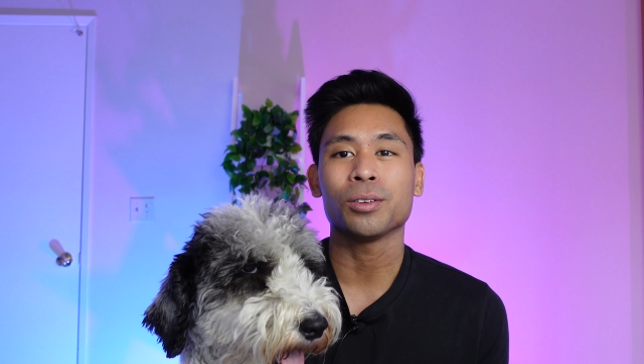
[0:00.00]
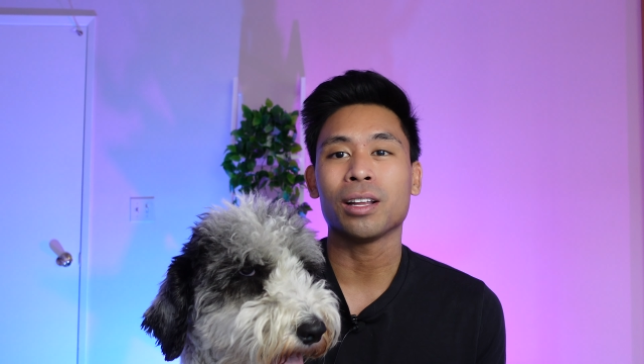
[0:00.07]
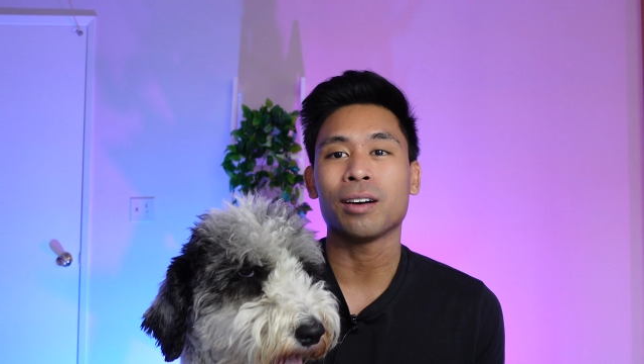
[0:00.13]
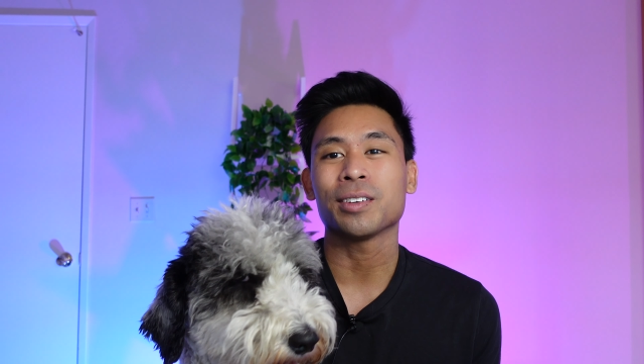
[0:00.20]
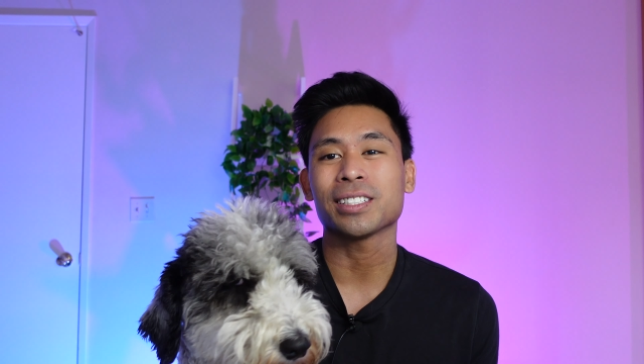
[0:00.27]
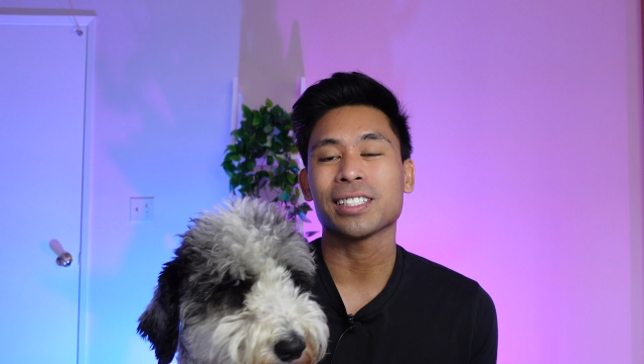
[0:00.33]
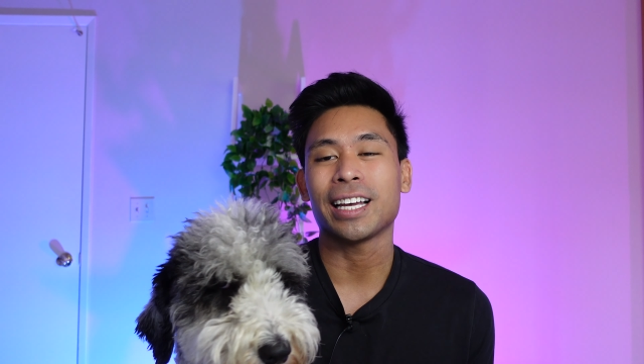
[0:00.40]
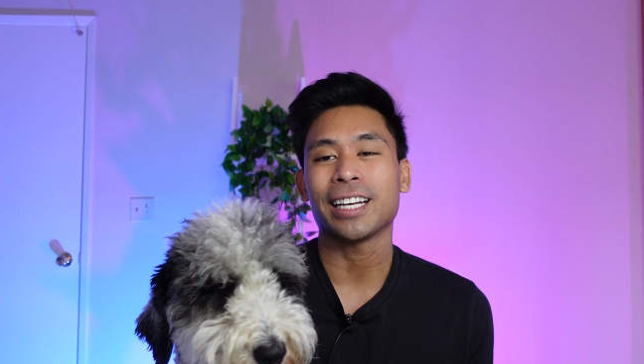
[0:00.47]

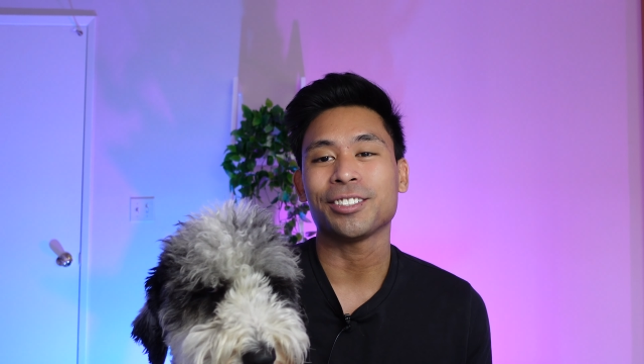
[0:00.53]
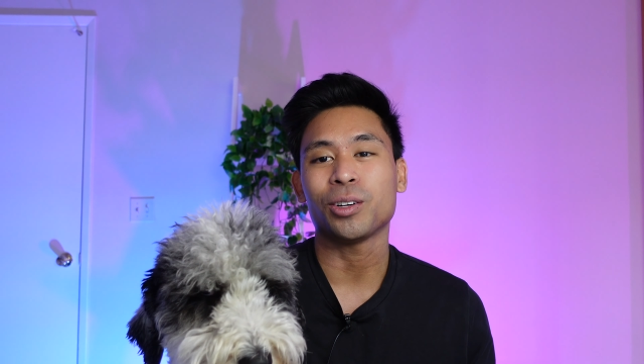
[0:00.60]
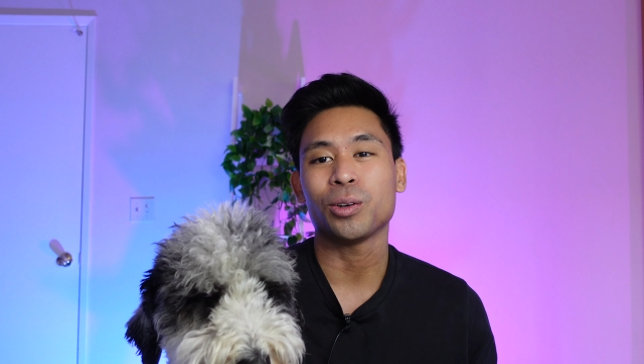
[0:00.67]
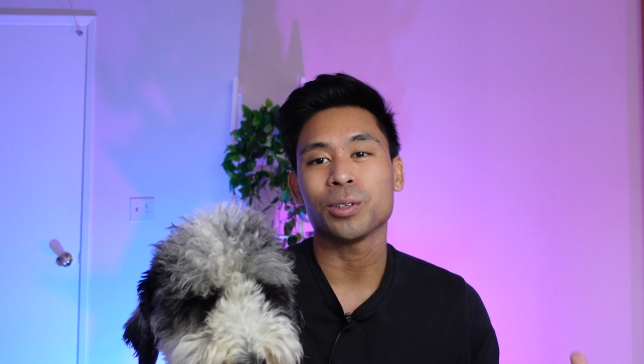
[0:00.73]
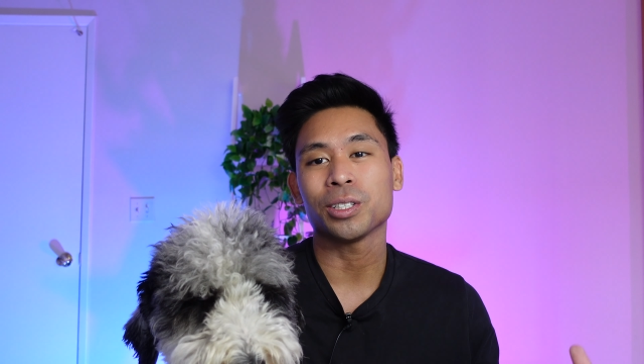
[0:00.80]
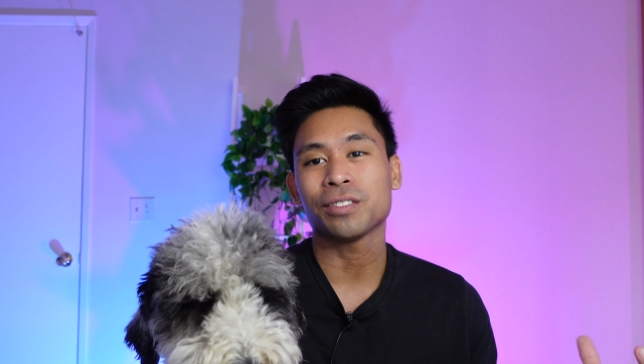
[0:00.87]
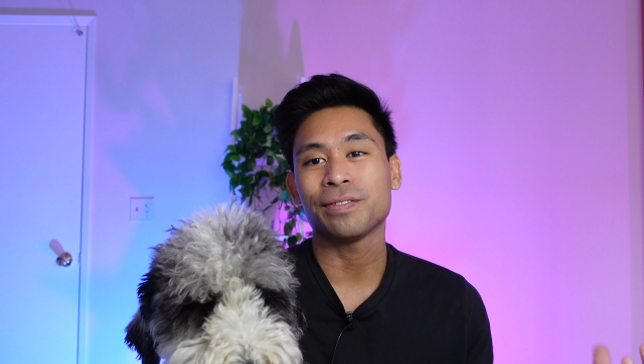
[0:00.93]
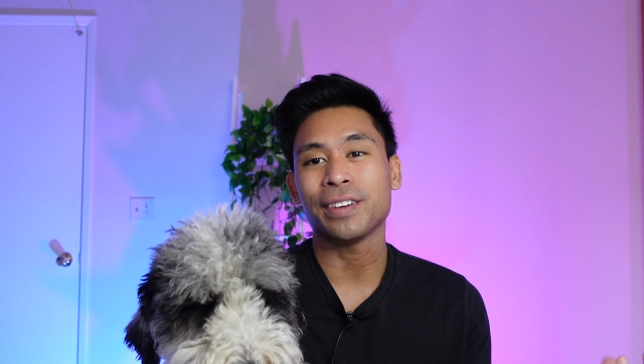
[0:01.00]

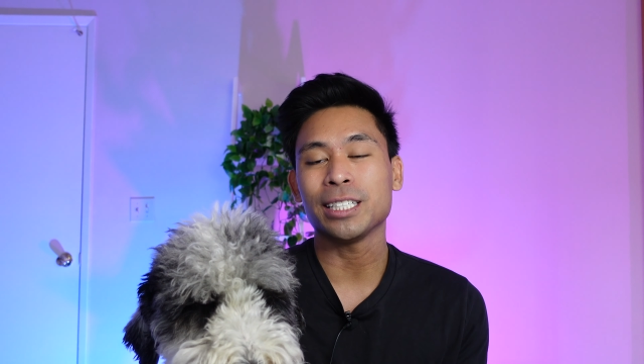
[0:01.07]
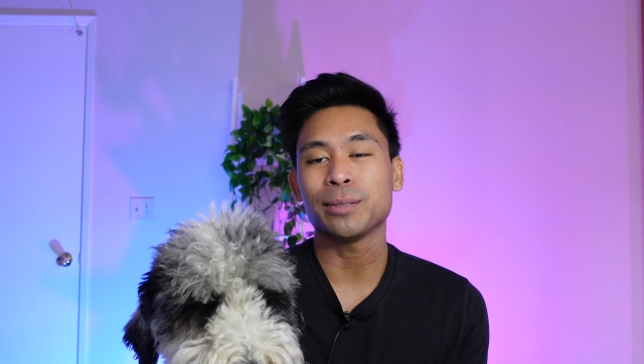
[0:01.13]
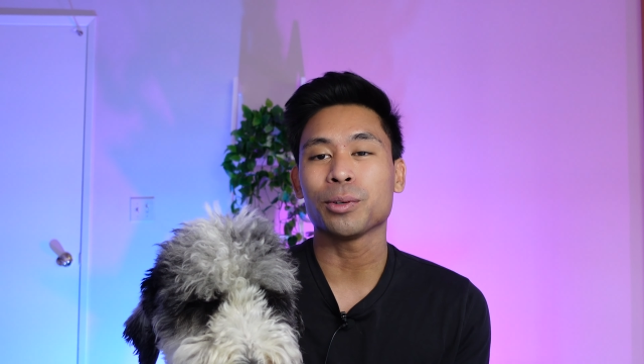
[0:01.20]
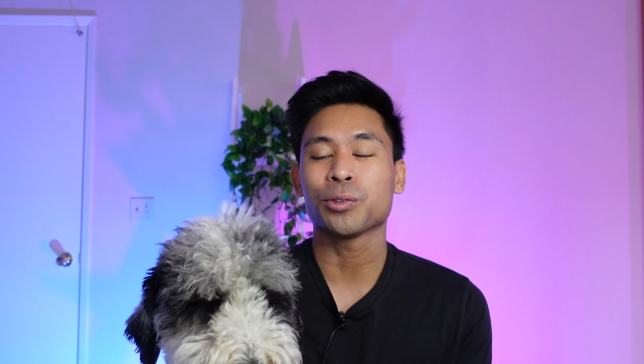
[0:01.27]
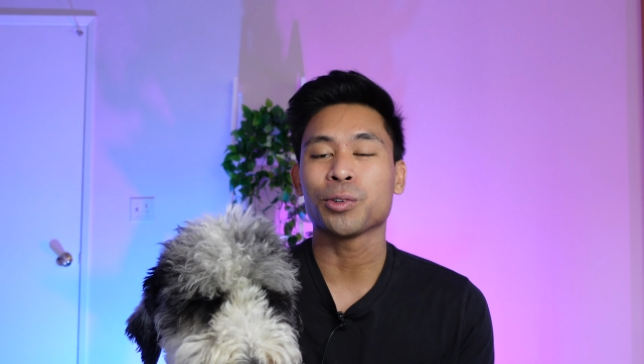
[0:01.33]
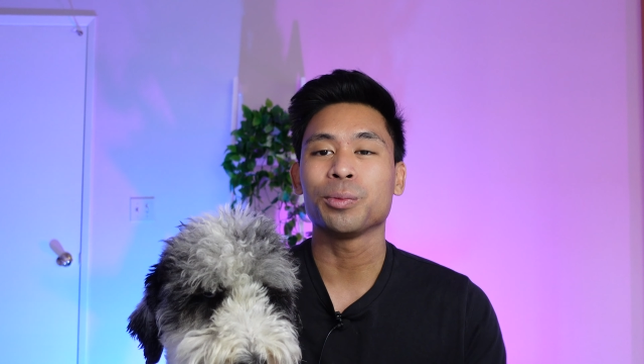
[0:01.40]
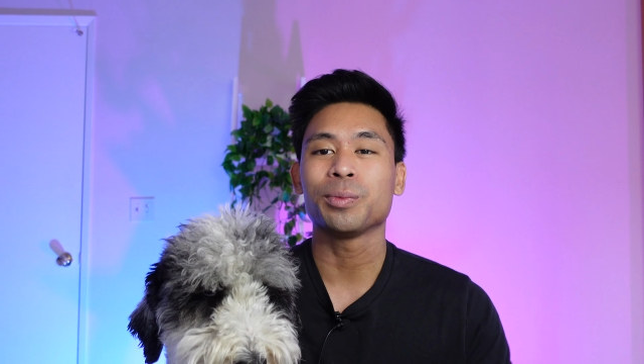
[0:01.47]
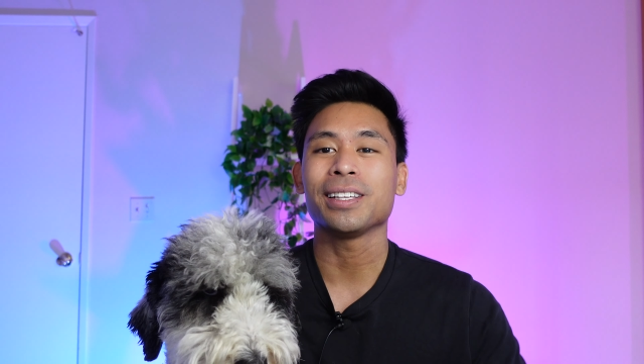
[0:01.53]
lovers/owners Facebook group,